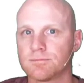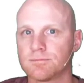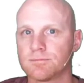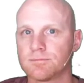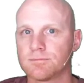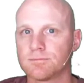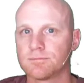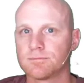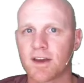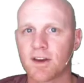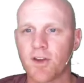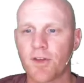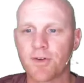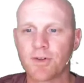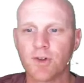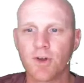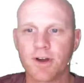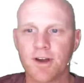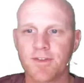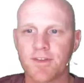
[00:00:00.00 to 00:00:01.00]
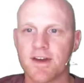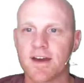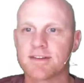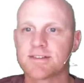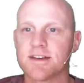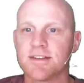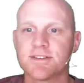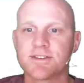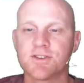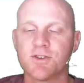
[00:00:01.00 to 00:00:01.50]
I want to take another look at the S
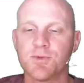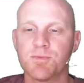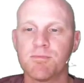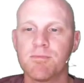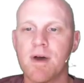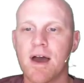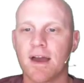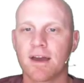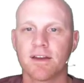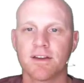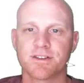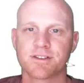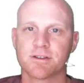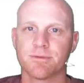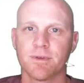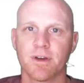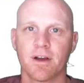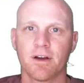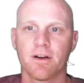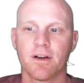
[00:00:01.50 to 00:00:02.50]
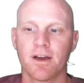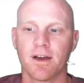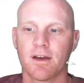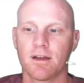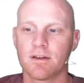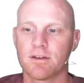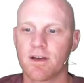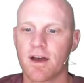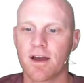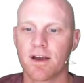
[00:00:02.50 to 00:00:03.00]
N two mechanism here
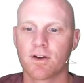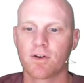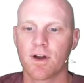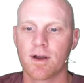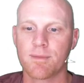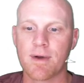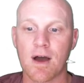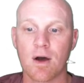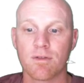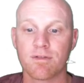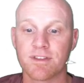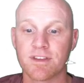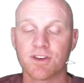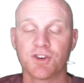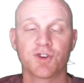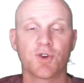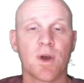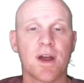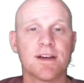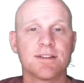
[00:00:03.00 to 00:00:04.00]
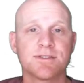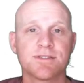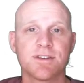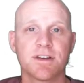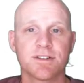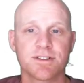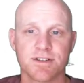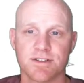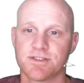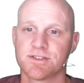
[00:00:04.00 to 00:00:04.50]
and diagram out the
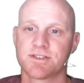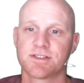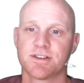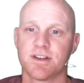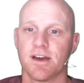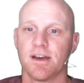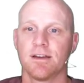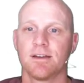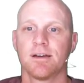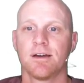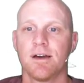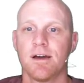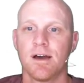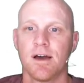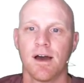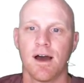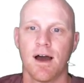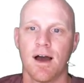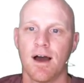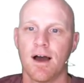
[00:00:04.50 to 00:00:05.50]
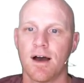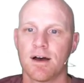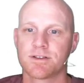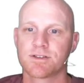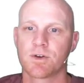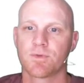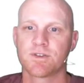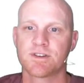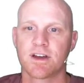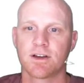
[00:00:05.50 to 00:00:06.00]
transition state. Uh, so
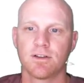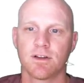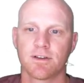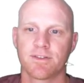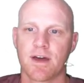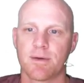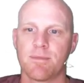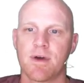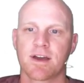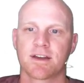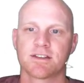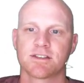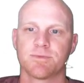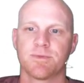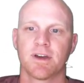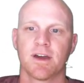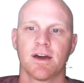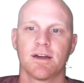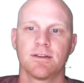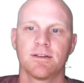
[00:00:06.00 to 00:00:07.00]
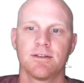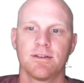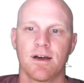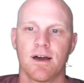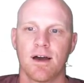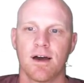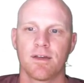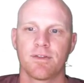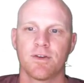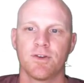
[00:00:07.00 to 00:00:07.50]
if we take a look at that mechanism again,
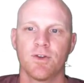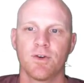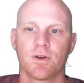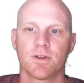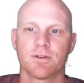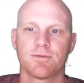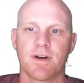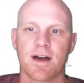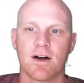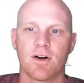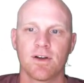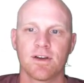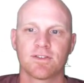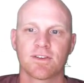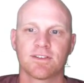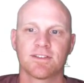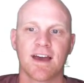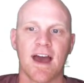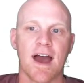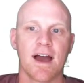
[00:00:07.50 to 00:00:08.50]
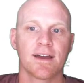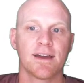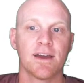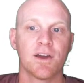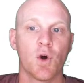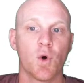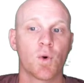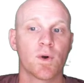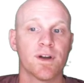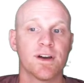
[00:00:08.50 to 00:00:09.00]
uh, the nucleophile is attacking
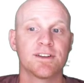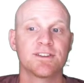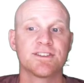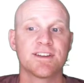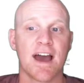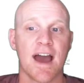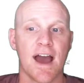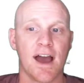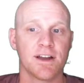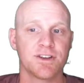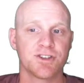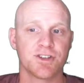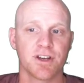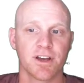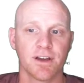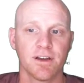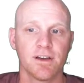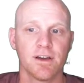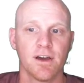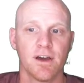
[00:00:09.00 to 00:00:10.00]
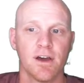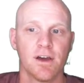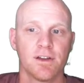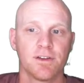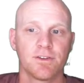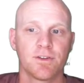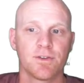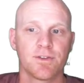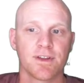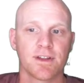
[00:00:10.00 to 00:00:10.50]
or attaching
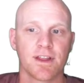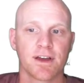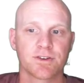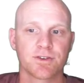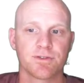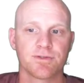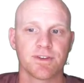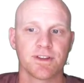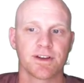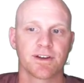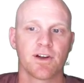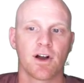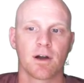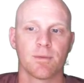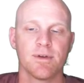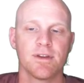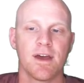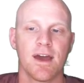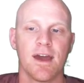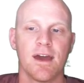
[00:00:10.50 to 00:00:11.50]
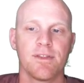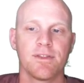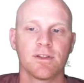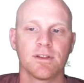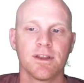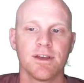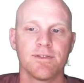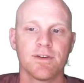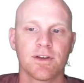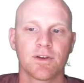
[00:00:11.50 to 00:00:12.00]
to the electrophilic carbon, and the
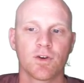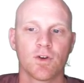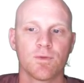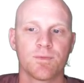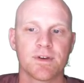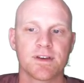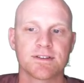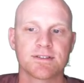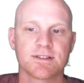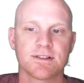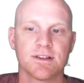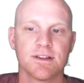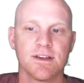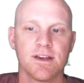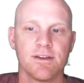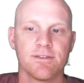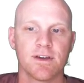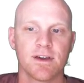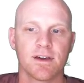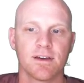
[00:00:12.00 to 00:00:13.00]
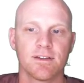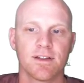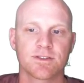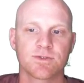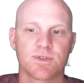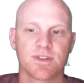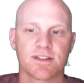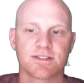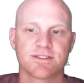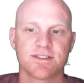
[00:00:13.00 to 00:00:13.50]
leaving group is leaving. That's
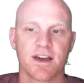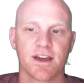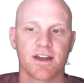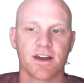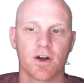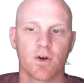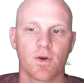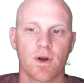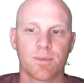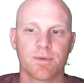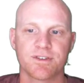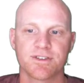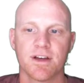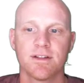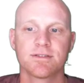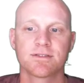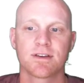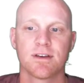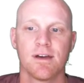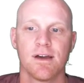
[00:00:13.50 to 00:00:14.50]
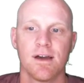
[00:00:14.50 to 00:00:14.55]
what that second O represents.